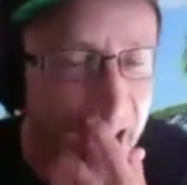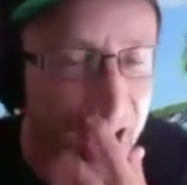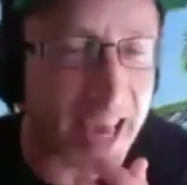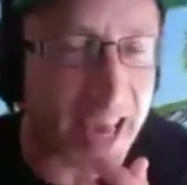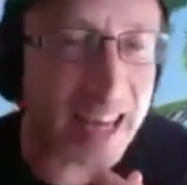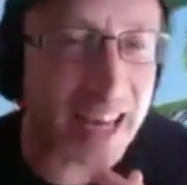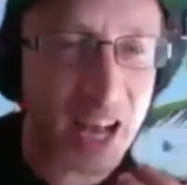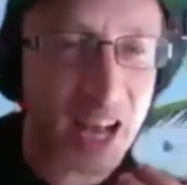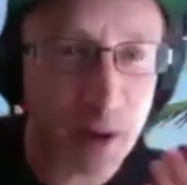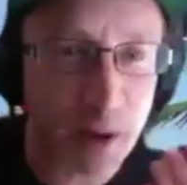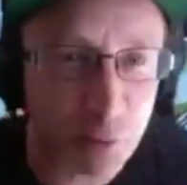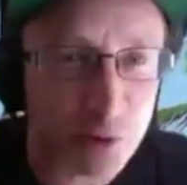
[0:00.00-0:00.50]
So
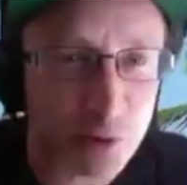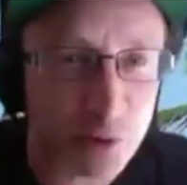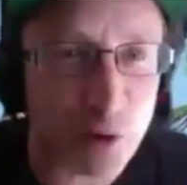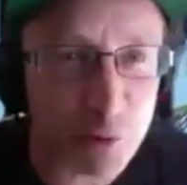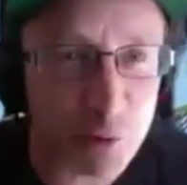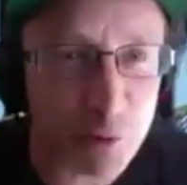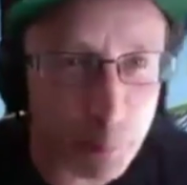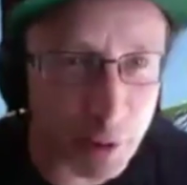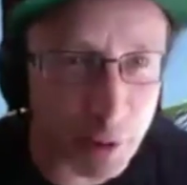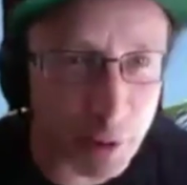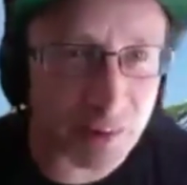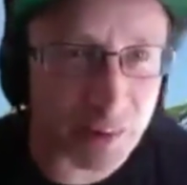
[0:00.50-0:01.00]
it comes off
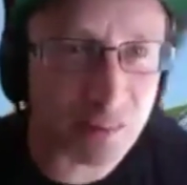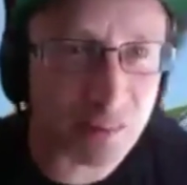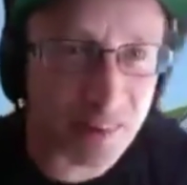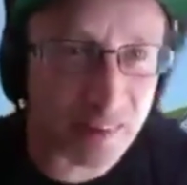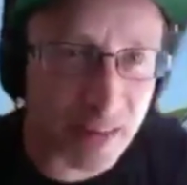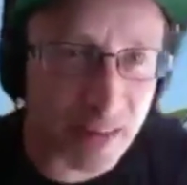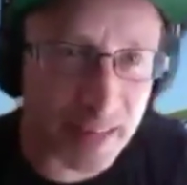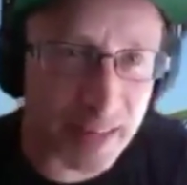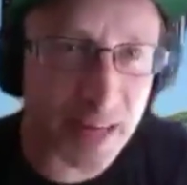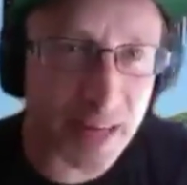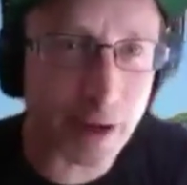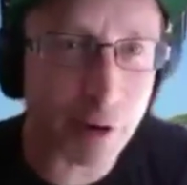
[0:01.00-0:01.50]
a bit
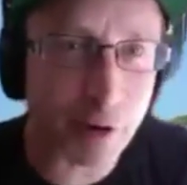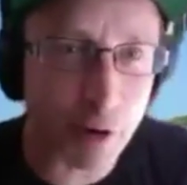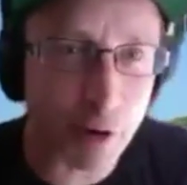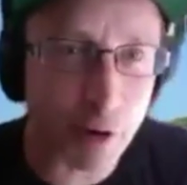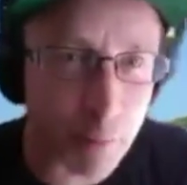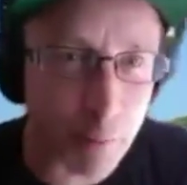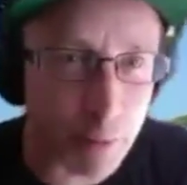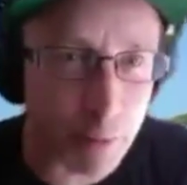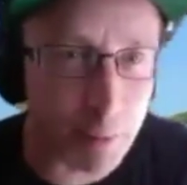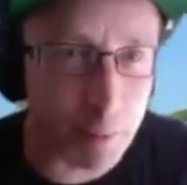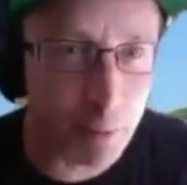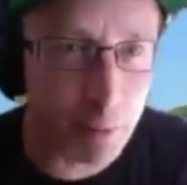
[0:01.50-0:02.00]
slinkier and a
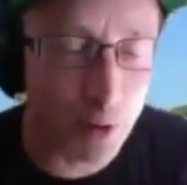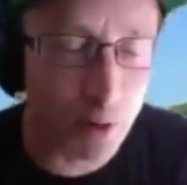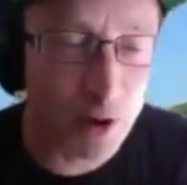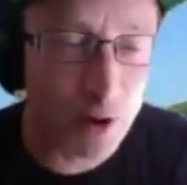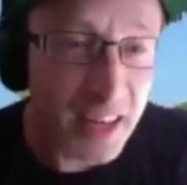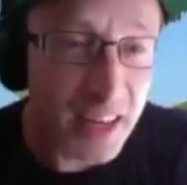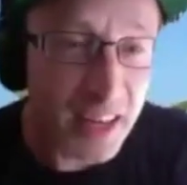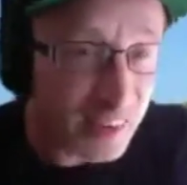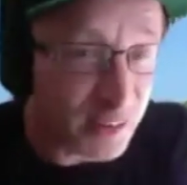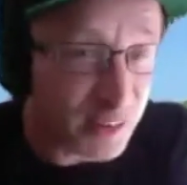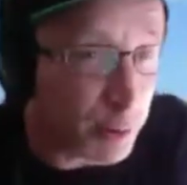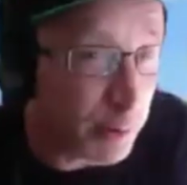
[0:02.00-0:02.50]
bit more,
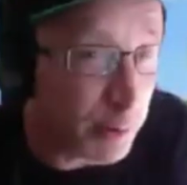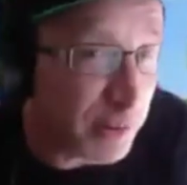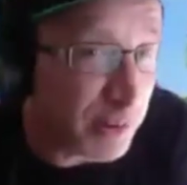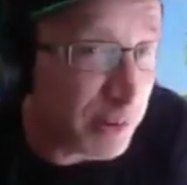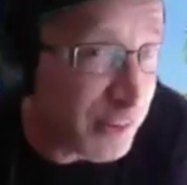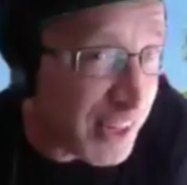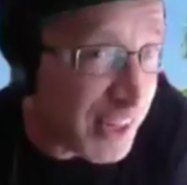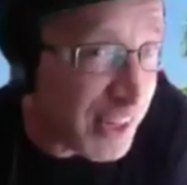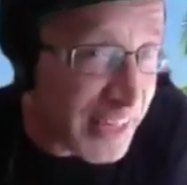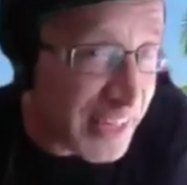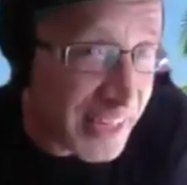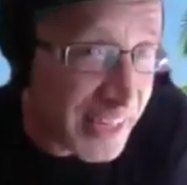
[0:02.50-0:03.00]
it's
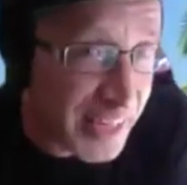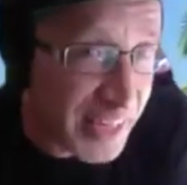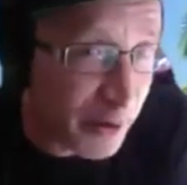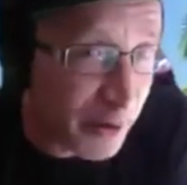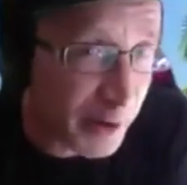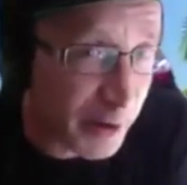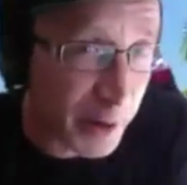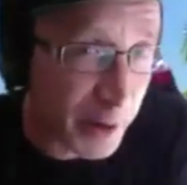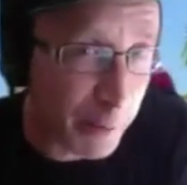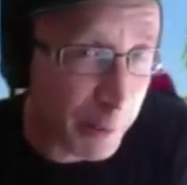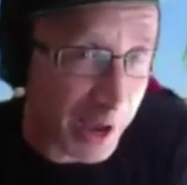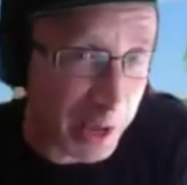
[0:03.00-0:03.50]
almost sneakier
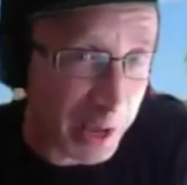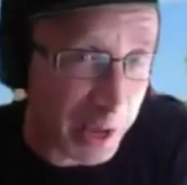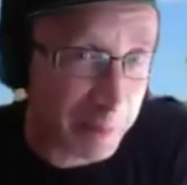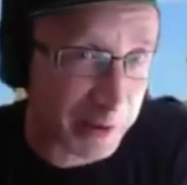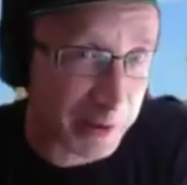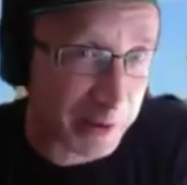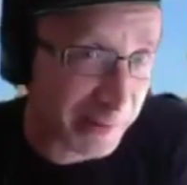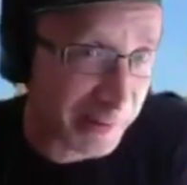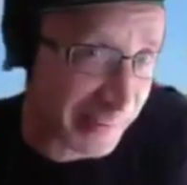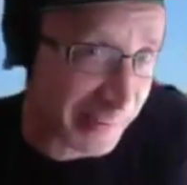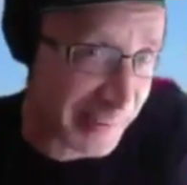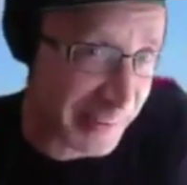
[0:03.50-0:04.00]
in a way,
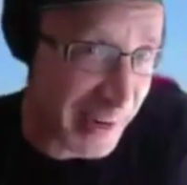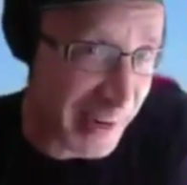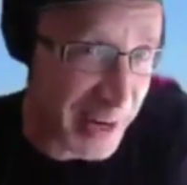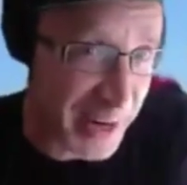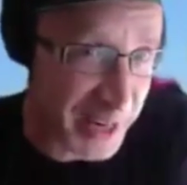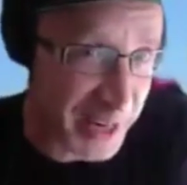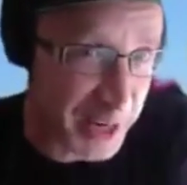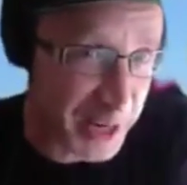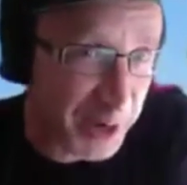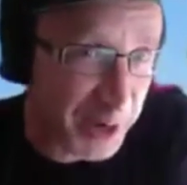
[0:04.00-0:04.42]
which is kind of